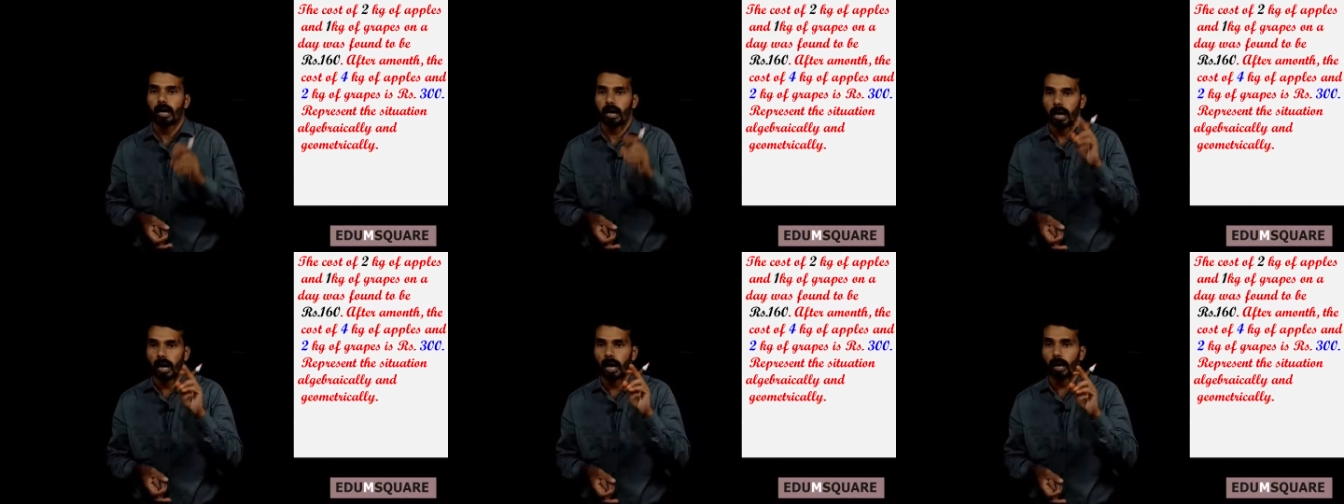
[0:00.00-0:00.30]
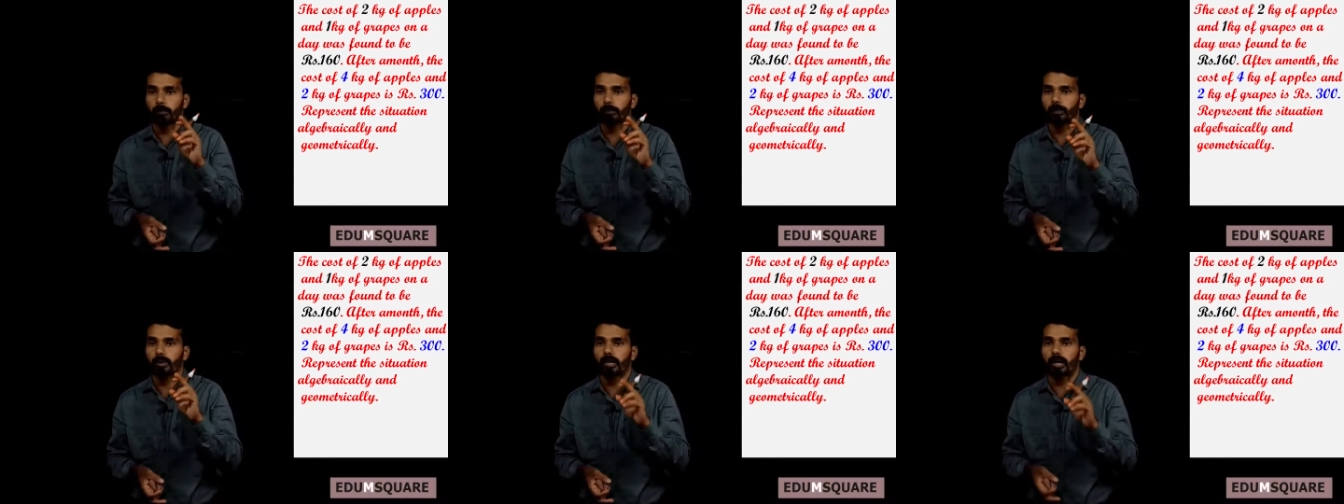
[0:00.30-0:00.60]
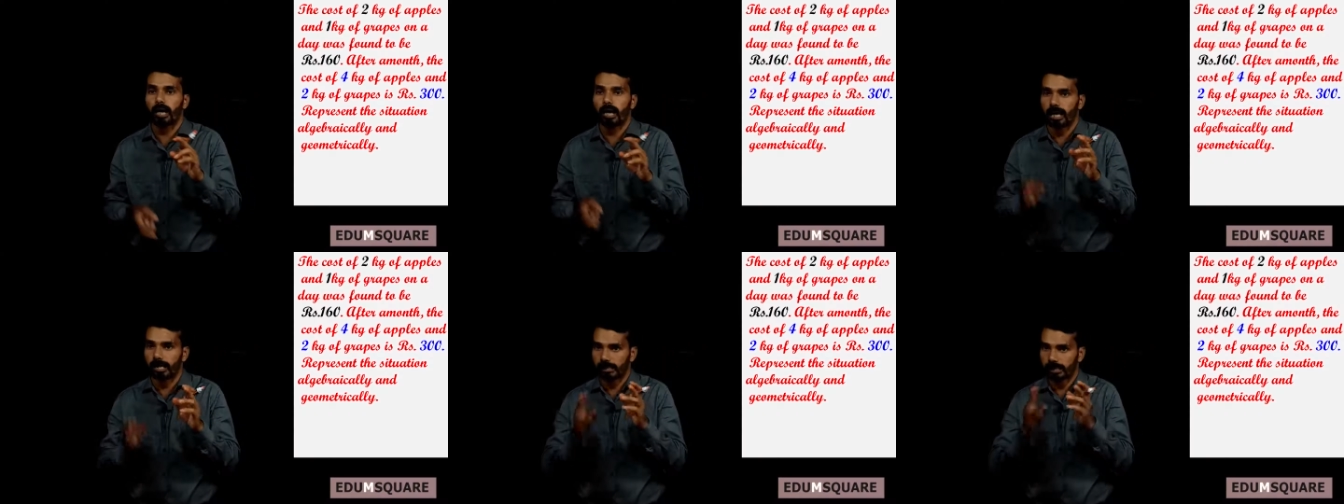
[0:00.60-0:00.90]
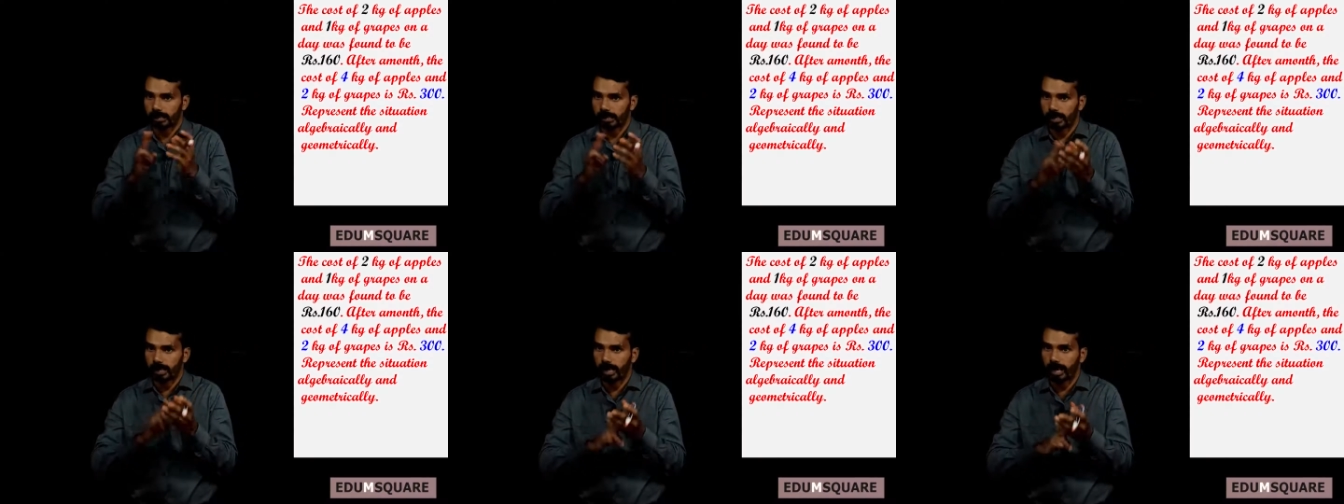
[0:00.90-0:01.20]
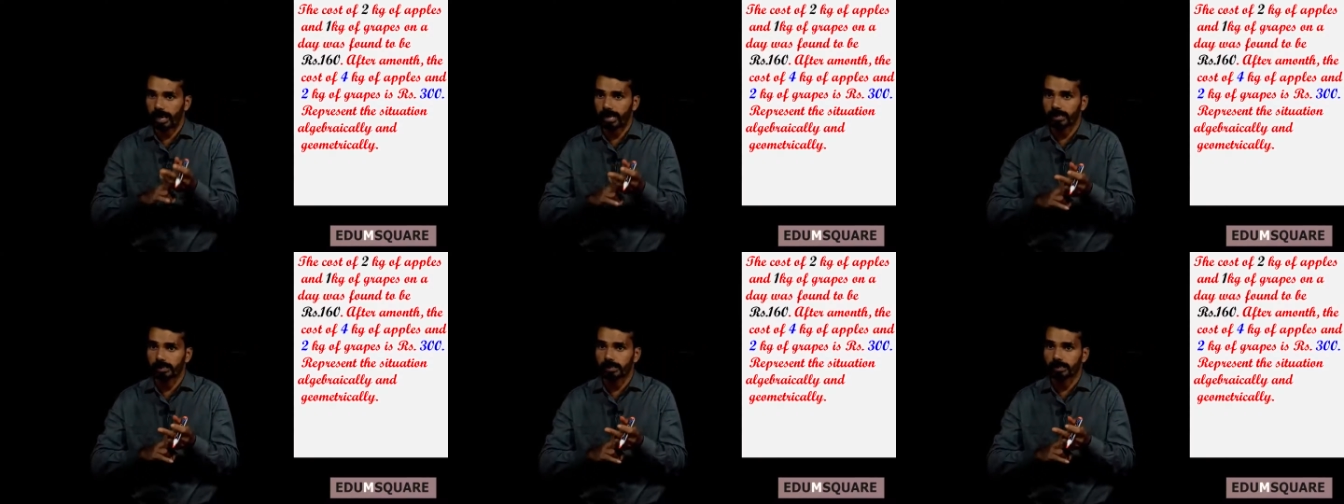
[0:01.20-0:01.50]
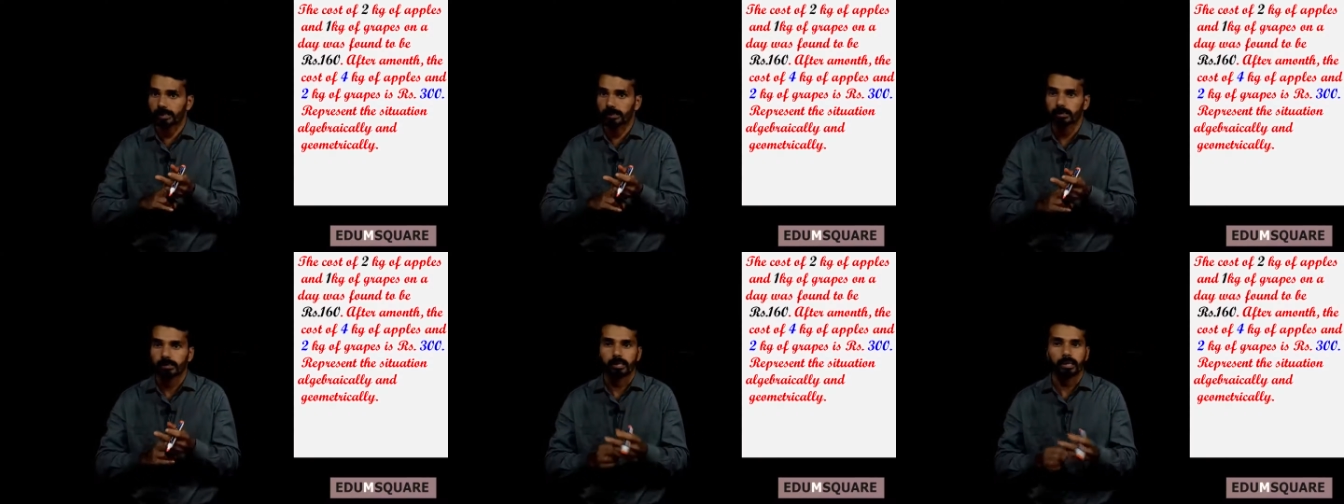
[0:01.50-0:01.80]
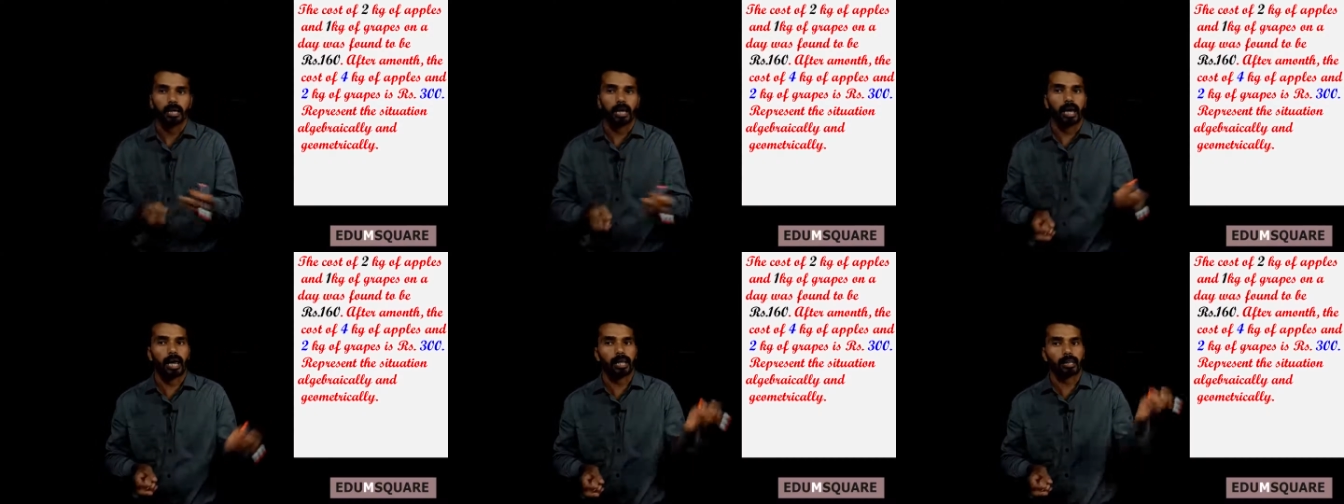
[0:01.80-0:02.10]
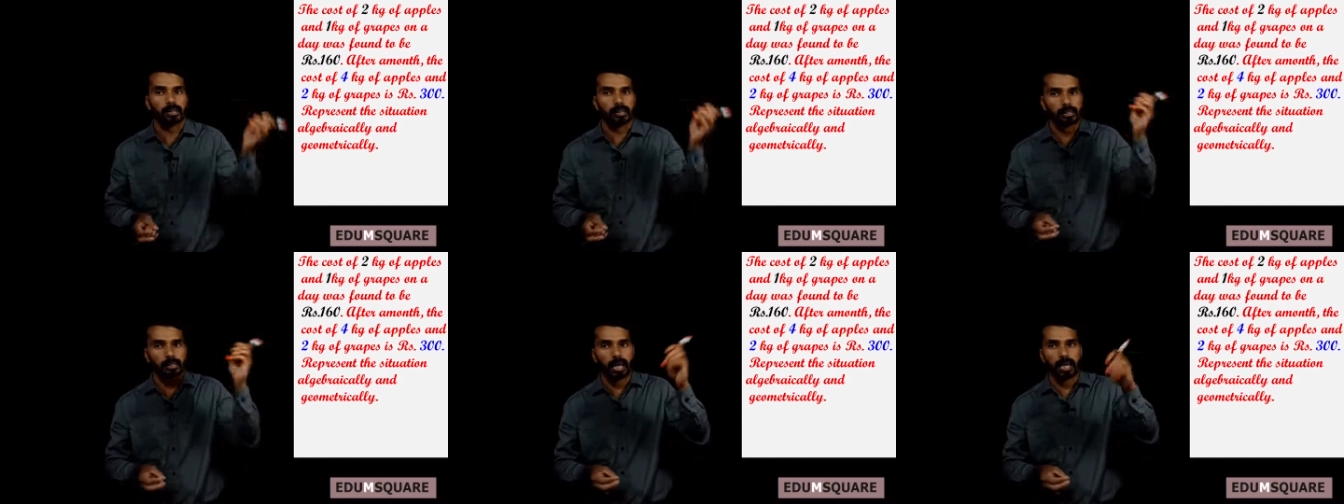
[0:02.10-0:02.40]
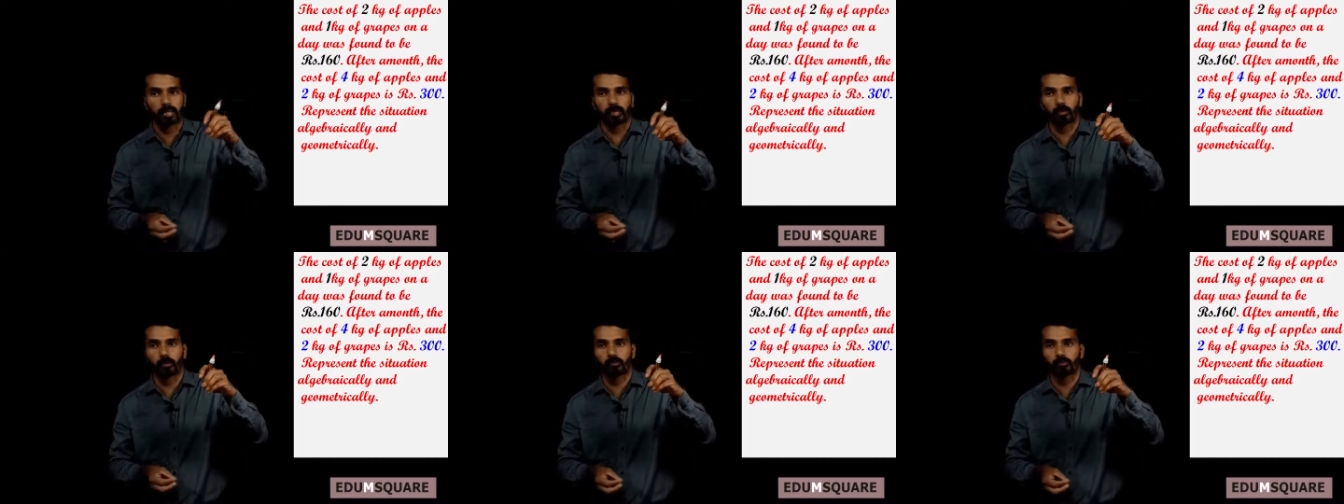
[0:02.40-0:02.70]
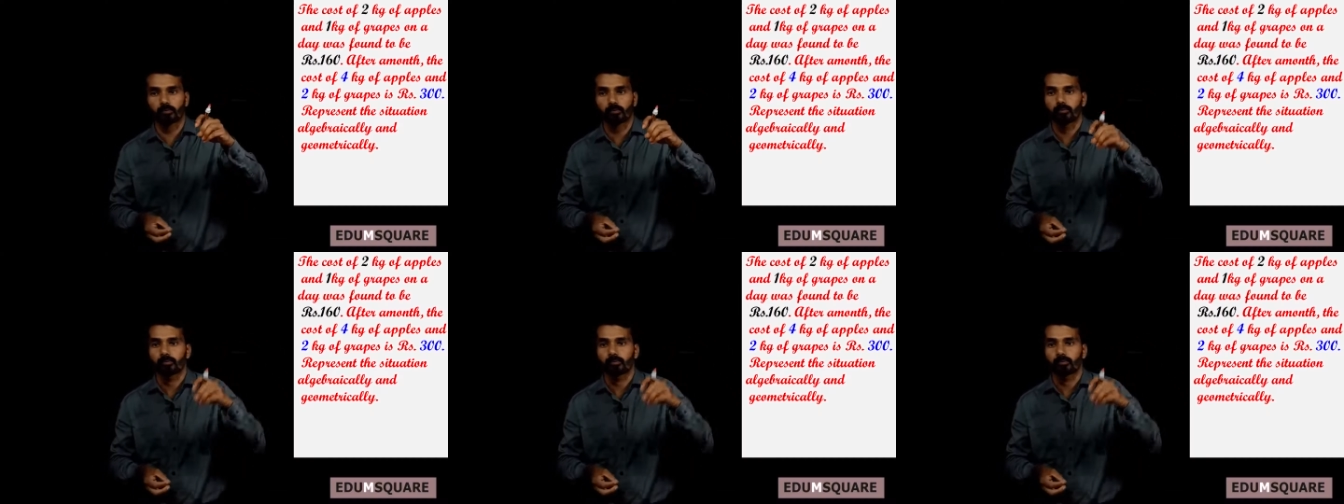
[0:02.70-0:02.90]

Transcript: apple as X and that of